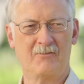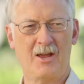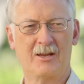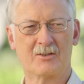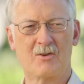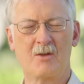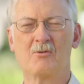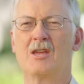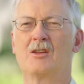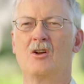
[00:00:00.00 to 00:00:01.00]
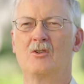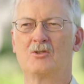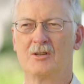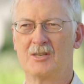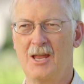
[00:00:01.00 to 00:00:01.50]
in Vegas, right, where they go
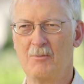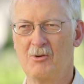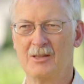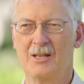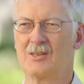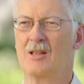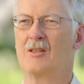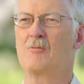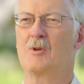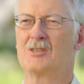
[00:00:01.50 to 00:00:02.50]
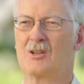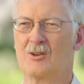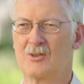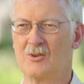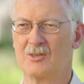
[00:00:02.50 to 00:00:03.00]
to a table and then suddenly everybody
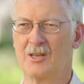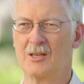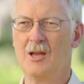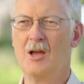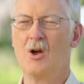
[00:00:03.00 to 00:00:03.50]
starts losing.